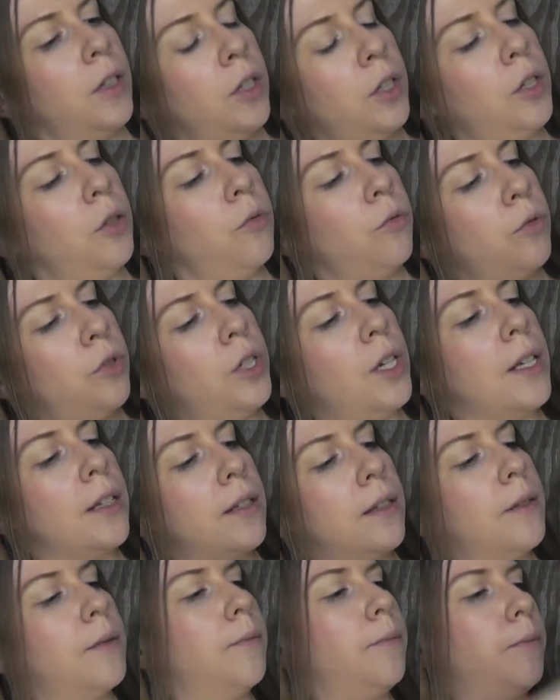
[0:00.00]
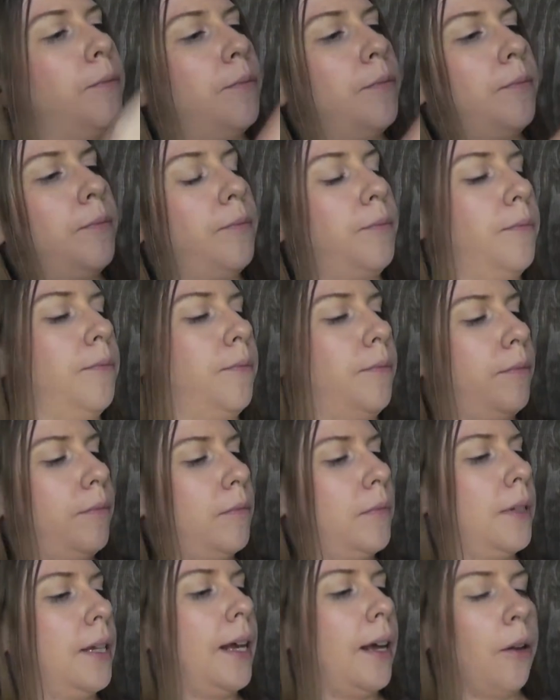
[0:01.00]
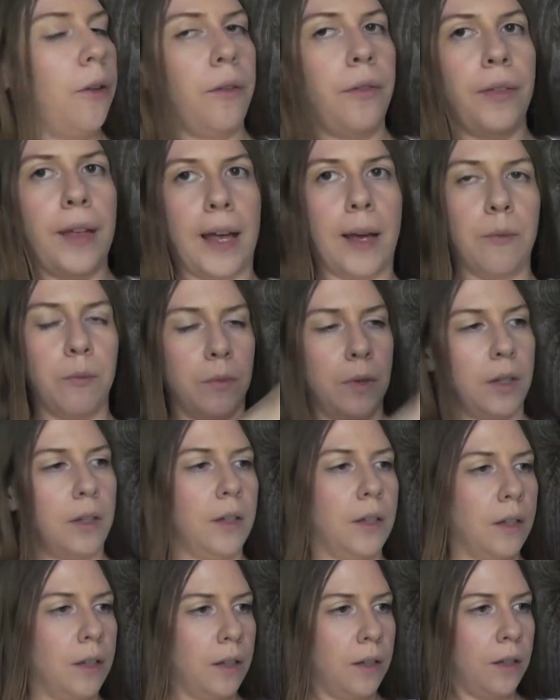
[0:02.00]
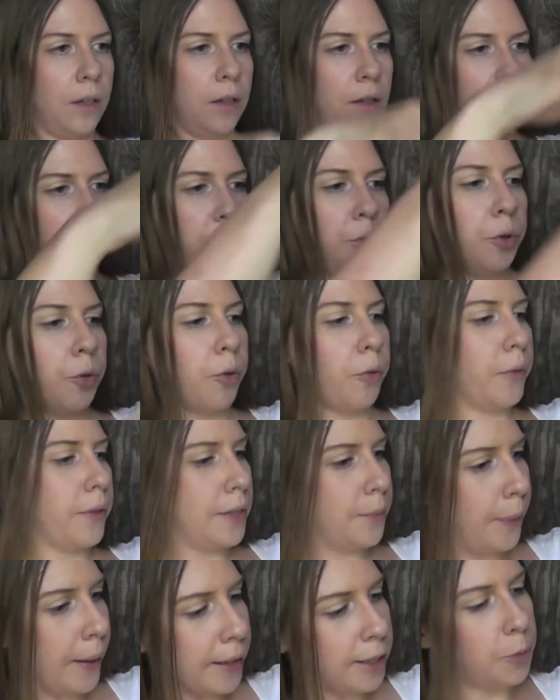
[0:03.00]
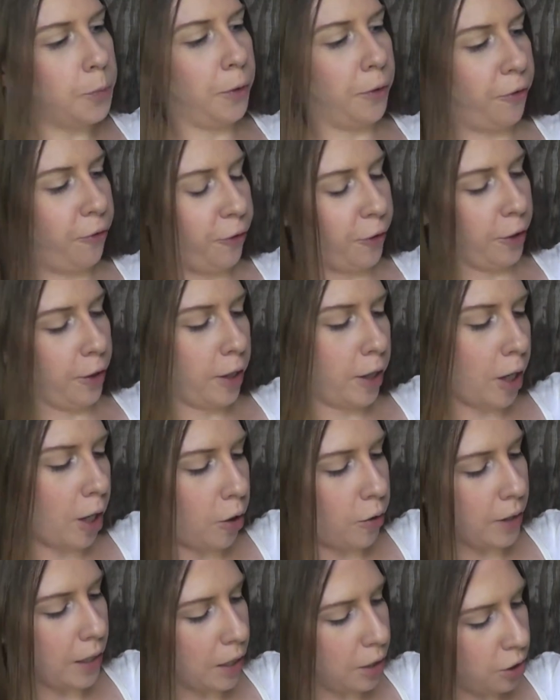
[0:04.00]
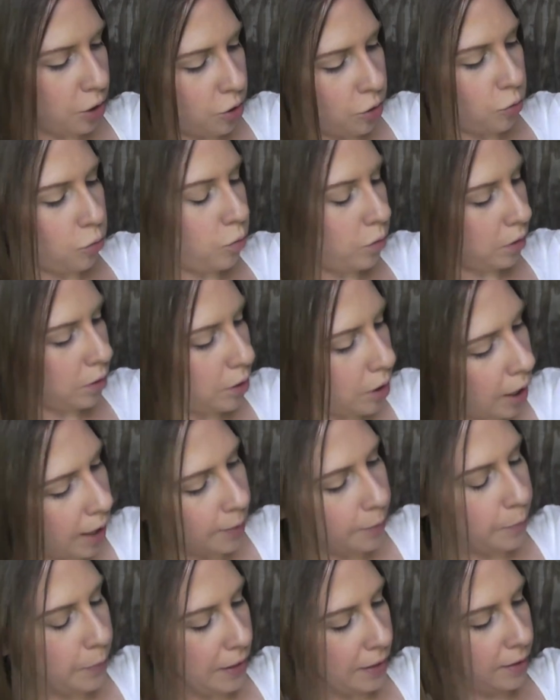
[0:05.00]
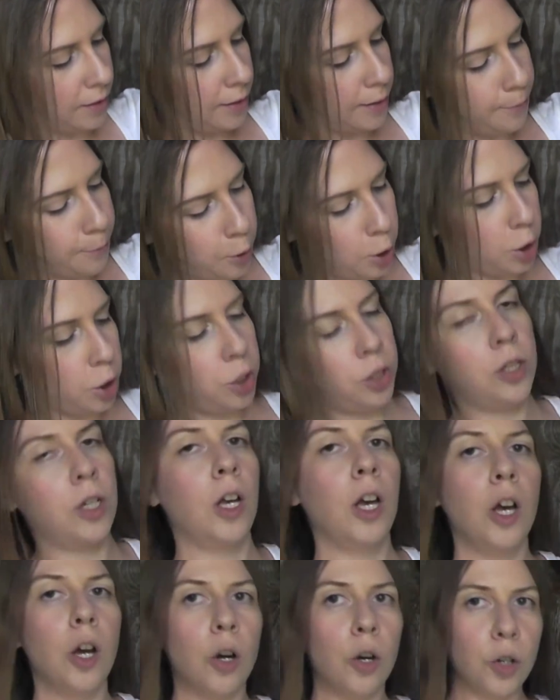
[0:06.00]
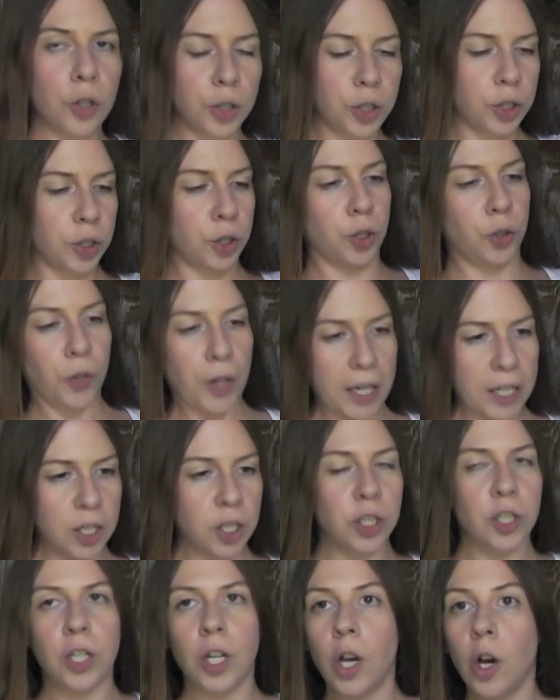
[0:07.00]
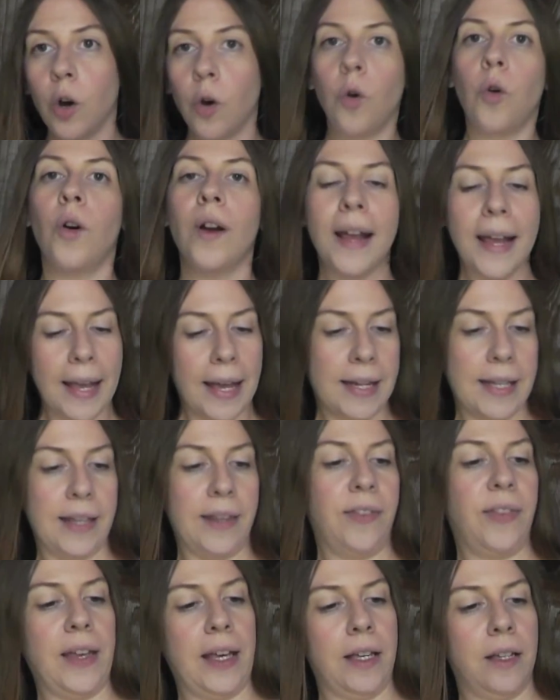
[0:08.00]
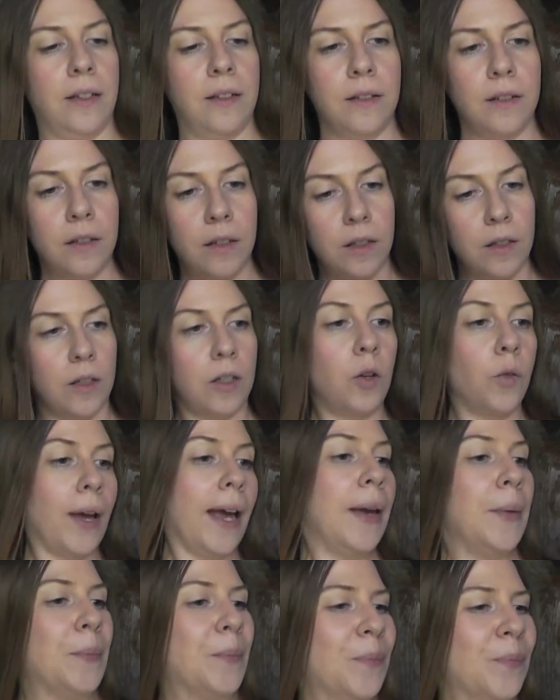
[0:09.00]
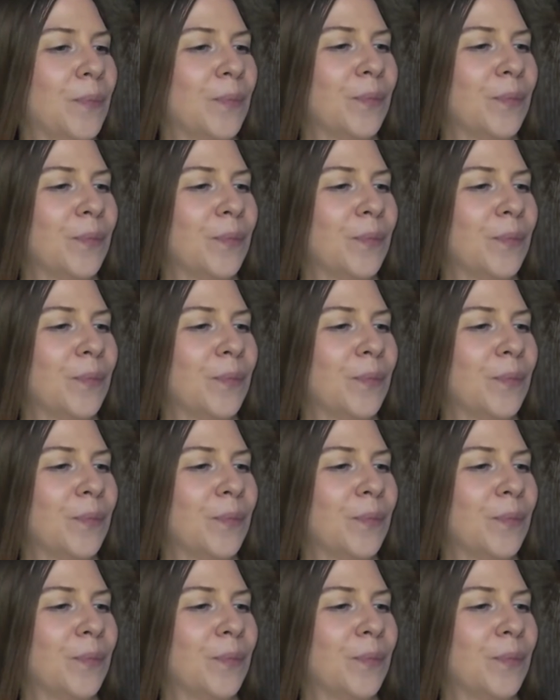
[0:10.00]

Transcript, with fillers: You just tell them you're a respectable fur coat and you will not be smushed or scrunched or anything. Okay?